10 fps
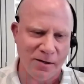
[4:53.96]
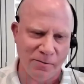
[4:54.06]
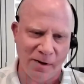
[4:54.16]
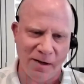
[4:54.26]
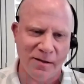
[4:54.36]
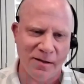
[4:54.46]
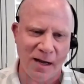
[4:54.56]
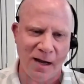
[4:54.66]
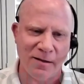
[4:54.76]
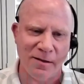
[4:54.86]
to raise the
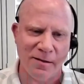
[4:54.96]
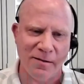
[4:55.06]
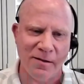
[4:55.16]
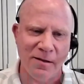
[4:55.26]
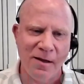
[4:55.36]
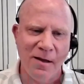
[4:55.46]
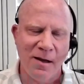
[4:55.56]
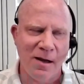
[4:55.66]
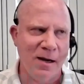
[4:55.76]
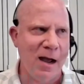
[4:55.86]
taxes.
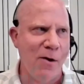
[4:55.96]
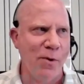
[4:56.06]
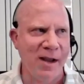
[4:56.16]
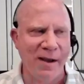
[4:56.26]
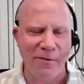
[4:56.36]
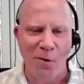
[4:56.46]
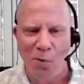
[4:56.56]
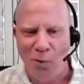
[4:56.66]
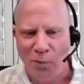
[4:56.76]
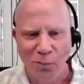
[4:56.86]
And now we have a
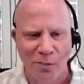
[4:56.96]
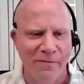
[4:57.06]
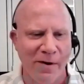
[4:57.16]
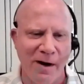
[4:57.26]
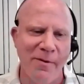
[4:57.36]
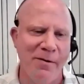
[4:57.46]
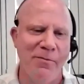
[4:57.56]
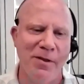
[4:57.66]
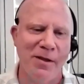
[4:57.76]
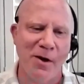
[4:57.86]
whole new environment
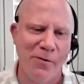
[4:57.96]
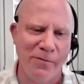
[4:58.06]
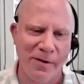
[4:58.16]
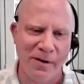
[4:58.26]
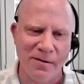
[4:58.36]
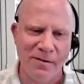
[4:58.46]
with COVID,